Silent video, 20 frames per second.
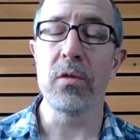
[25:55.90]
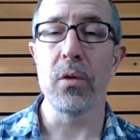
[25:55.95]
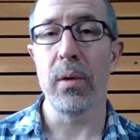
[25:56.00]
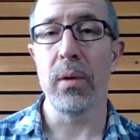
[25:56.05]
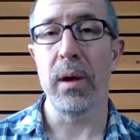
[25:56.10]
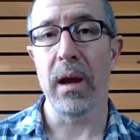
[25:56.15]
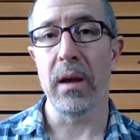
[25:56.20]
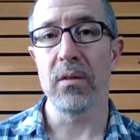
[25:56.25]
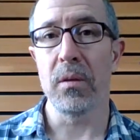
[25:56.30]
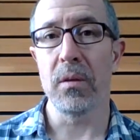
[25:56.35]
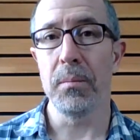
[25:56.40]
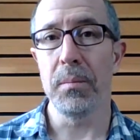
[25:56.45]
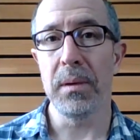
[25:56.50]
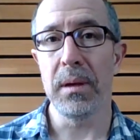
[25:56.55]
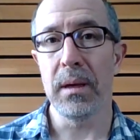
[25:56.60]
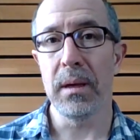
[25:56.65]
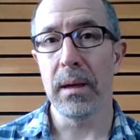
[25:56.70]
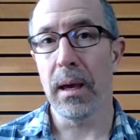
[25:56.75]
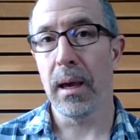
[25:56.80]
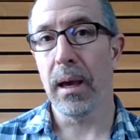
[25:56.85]
has to
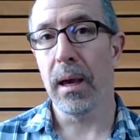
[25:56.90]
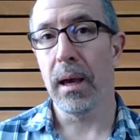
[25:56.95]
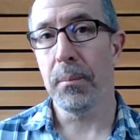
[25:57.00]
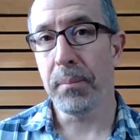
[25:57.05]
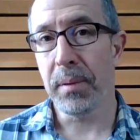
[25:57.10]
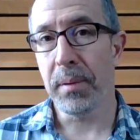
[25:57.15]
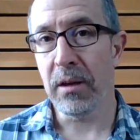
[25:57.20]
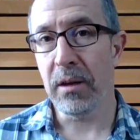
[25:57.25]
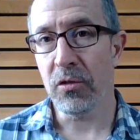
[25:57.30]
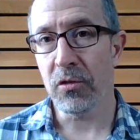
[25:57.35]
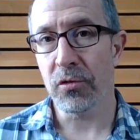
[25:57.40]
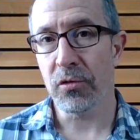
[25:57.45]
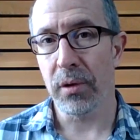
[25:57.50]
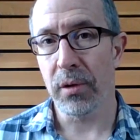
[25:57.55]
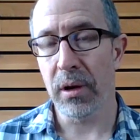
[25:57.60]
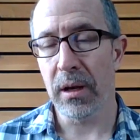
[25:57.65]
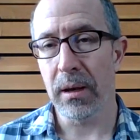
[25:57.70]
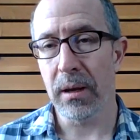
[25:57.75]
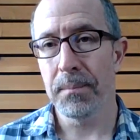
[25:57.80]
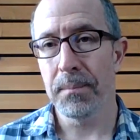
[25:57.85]
be a peace
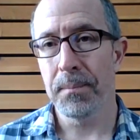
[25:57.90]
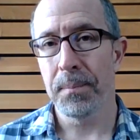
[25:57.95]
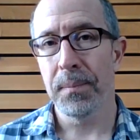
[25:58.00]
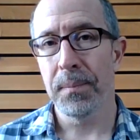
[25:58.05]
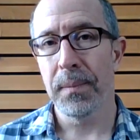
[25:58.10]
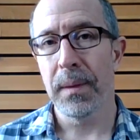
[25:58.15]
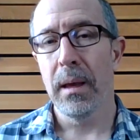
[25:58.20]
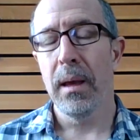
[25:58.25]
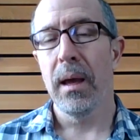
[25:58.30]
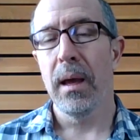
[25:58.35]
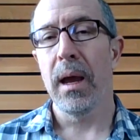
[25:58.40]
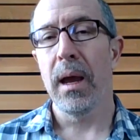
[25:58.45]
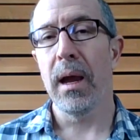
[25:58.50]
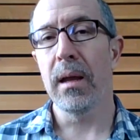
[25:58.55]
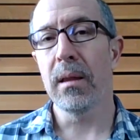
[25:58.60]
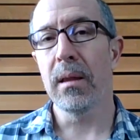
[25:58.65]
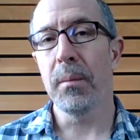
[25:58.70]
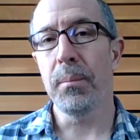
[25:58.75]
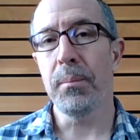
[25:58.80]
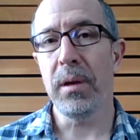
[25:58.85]
treaty. And
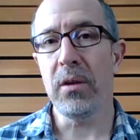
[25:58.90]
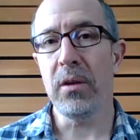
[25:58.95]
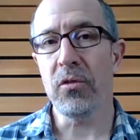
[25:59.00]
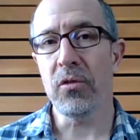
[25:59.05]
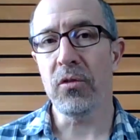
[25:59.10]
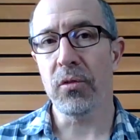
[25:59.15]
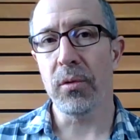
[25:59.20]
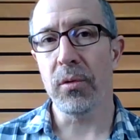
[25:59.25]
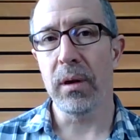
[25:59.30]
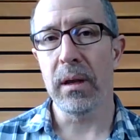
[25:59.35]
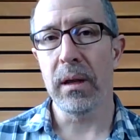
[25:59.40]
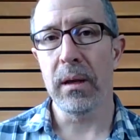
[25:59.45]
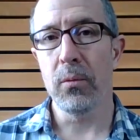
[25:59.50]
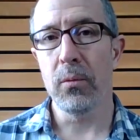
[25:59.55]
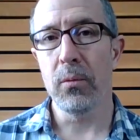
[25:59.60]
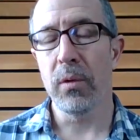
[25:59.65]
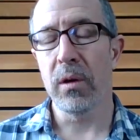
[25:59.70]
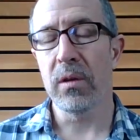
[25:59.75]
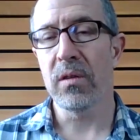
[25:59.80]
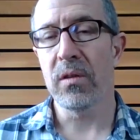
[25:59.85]
the peace treaty
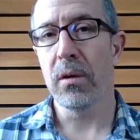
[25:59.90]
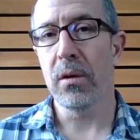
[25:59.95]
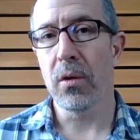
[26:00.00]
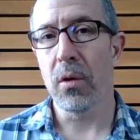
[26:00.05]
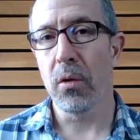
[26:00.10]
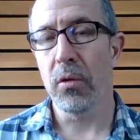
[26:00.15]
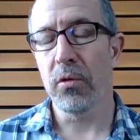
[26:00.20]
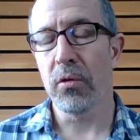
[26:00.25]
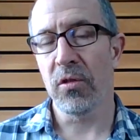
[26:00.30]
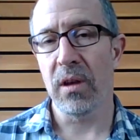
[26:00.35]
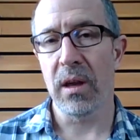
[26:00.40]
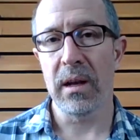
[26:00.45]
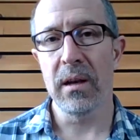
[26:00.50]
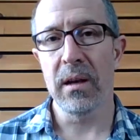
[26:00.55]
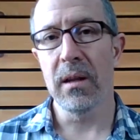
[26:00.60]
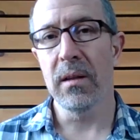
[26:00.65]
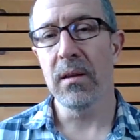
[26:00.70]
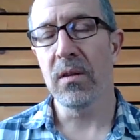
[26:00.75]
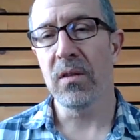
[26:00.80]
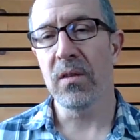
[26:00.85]
was negotiated in
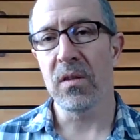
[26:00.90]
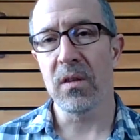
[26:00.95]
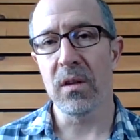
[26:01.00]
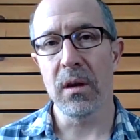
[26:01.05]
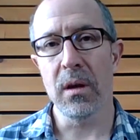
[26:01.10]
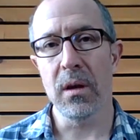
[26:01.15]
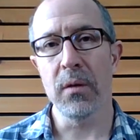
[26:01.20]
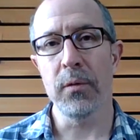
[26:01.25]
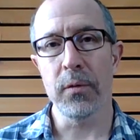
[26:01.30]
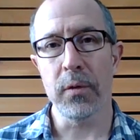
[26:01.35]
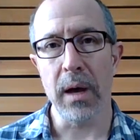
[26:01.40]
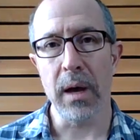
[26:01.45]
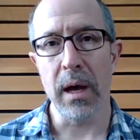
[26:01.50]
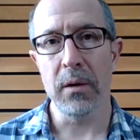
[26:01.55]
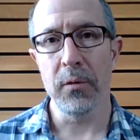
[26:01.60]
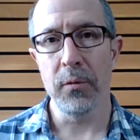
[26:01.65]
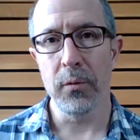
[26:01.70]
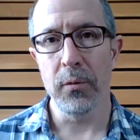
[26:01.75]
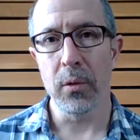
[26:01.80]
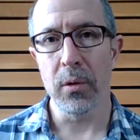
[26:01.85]
the city of
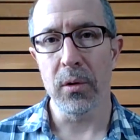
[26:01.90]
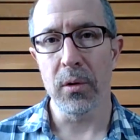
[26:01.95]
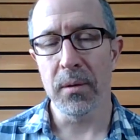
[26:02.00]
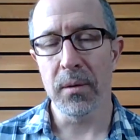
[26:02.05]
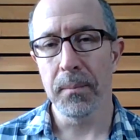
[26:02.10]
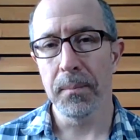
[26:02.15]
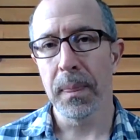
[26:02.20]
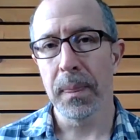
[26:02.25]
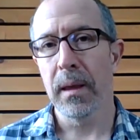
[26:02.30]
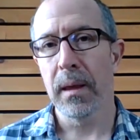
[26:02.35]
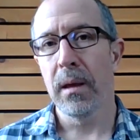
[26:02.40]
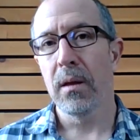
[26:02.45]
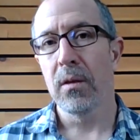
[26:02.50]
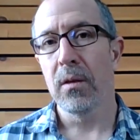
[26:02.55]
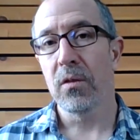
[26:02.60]
Frankfurt. It's